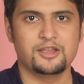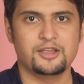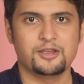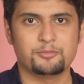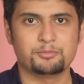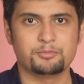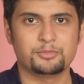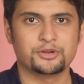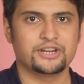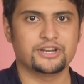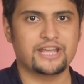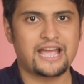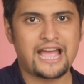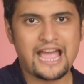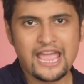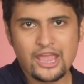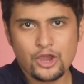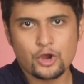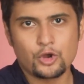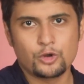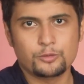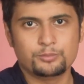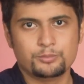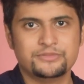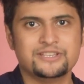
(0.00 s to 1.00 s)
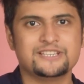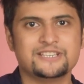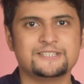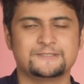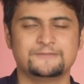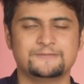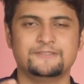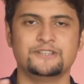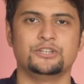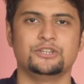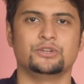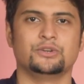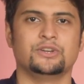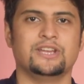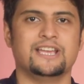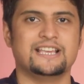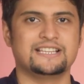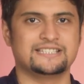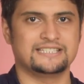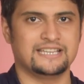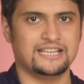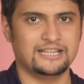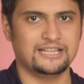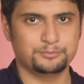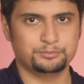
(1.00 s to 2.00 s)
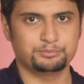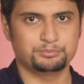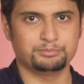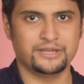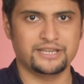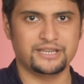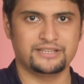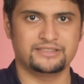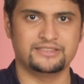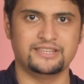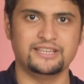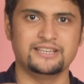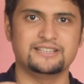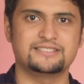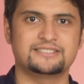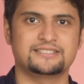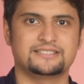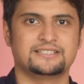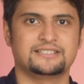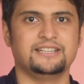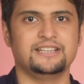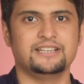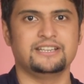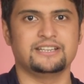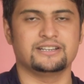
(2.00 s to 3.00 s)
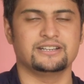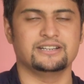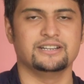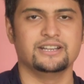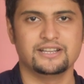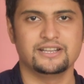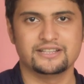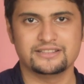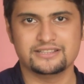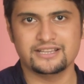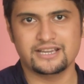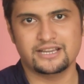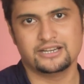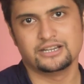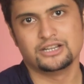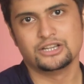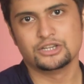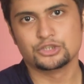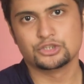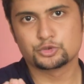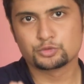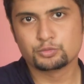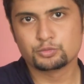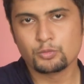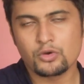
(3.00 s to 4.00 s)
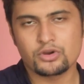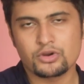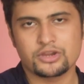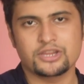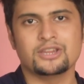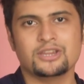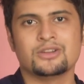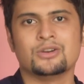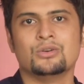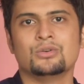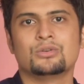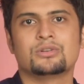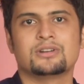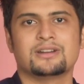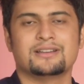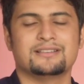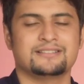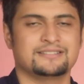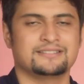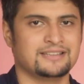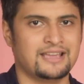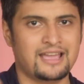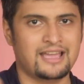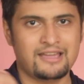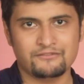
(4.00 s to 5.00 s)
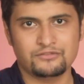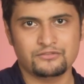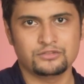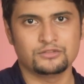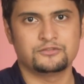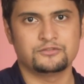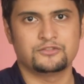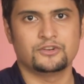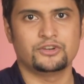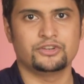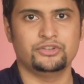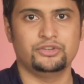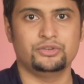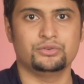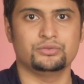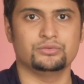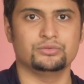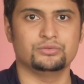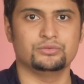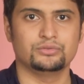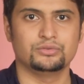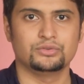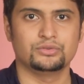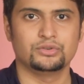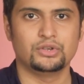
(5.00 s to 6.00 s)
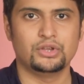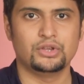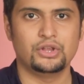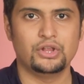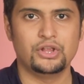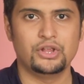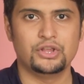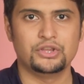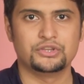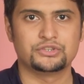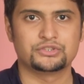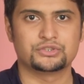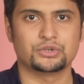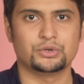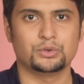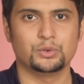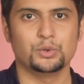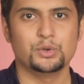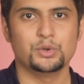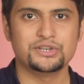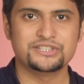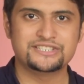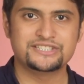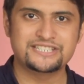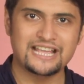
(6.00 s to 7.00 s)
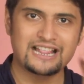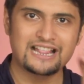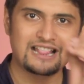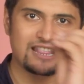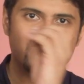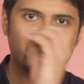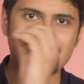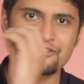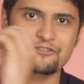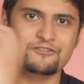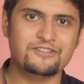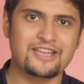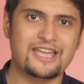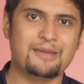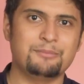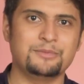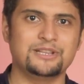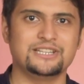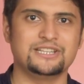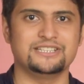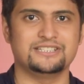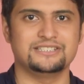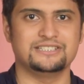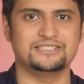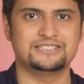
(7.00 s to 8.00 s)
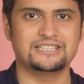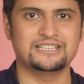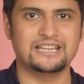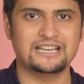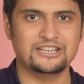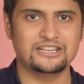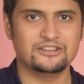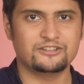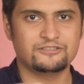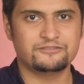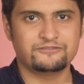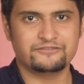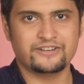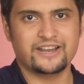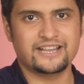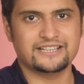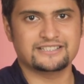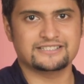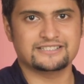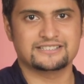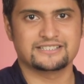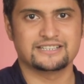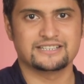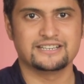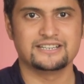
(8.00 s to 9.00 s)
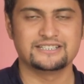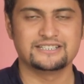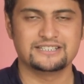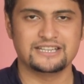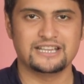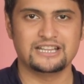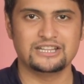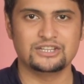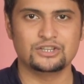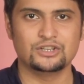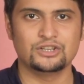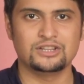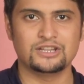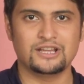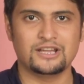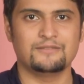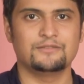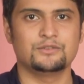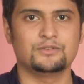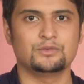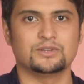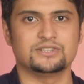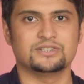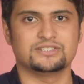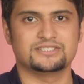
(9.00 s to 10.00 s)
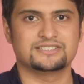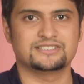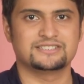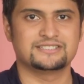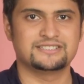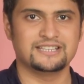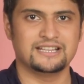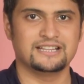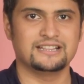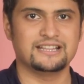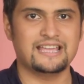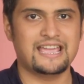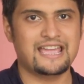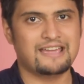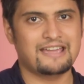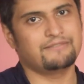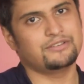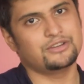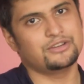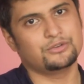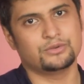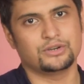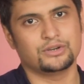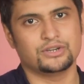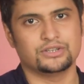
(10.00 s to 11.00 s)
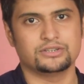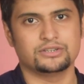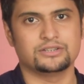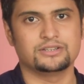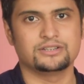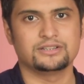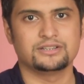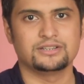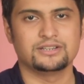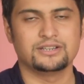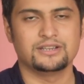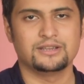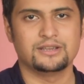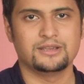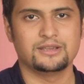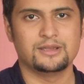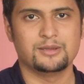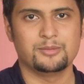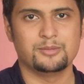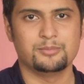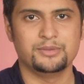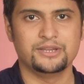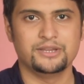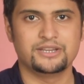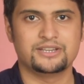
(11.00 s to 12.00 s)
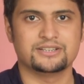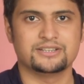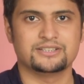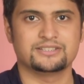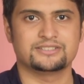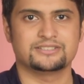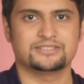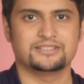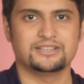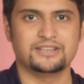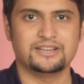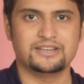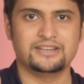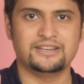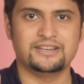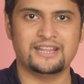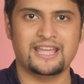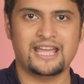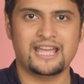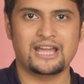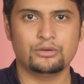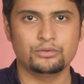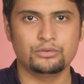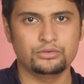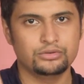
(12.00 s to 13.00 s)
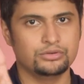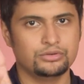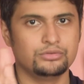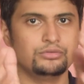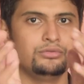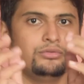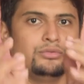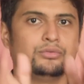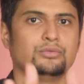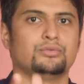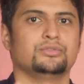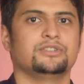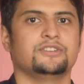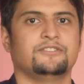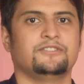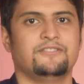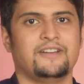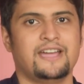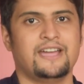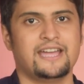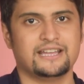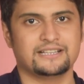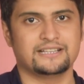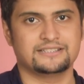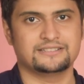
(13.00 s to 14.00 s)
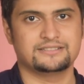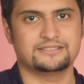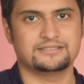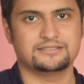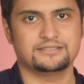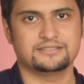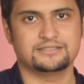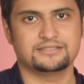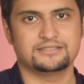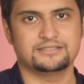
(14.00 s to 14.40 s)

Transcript: But I hope this video has helped make things clear that smoking hookah is harmful for you. So tell your family, tell your friends, tell your loved ones, tell everyone, because now you know the facts.